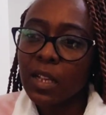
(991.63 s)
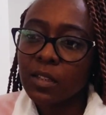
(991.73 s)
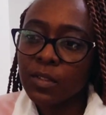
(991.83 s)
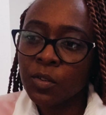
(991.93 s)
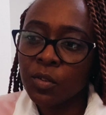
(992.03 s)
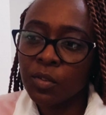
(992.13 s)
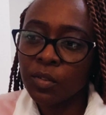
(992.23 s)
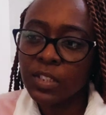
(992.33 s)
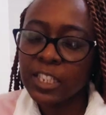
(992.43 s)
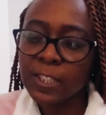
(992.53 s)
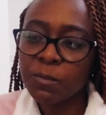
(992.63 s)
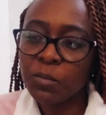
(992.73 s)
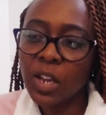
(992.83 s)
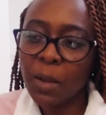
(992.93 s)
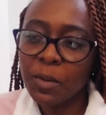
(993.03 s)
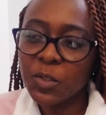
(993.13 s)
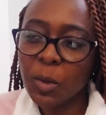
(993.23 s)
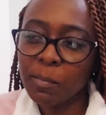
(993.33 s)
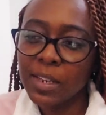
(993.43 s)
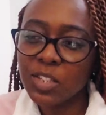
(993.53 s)
So just coming to
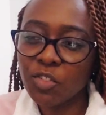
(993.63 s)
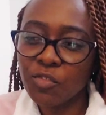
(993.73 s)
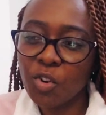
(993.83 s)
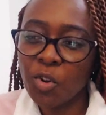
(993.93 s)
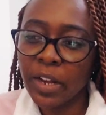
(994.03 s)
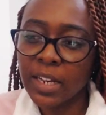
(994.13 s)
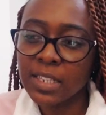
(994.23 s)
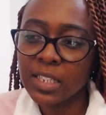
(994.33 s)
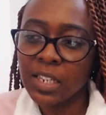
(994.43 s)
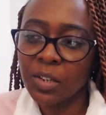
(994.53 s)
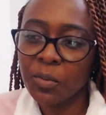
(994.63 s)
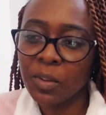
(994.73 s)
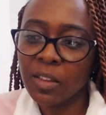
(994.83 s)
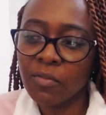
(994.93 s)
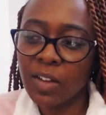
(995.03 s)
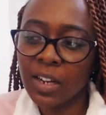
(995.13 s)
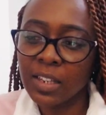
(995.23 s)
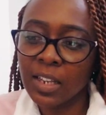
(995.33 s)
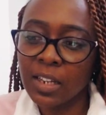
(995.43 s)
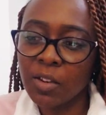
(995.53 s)
a place of honesty with the fact
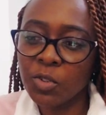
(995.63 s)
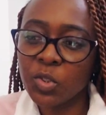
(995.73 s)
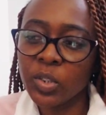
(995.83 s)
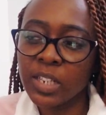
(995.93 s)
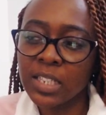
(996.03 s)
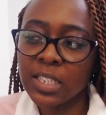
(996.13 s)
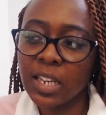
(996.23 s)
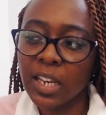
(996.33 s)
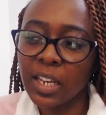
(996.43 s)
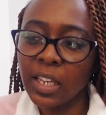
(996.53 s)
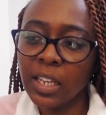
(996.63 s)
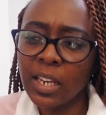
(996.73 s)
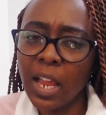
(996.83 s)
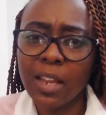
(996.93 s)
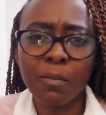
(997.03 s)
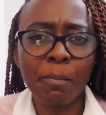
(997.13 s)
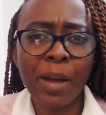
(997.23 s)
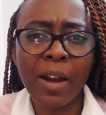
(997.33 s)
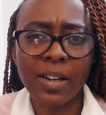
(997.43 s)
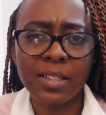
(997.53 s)
that also just inner
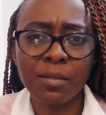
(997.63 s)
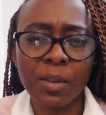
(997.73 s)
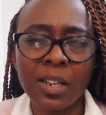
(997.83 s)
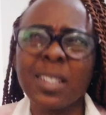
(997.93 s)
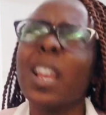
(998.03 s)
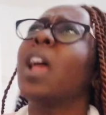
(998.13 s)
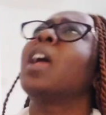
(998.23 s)
embarrassment,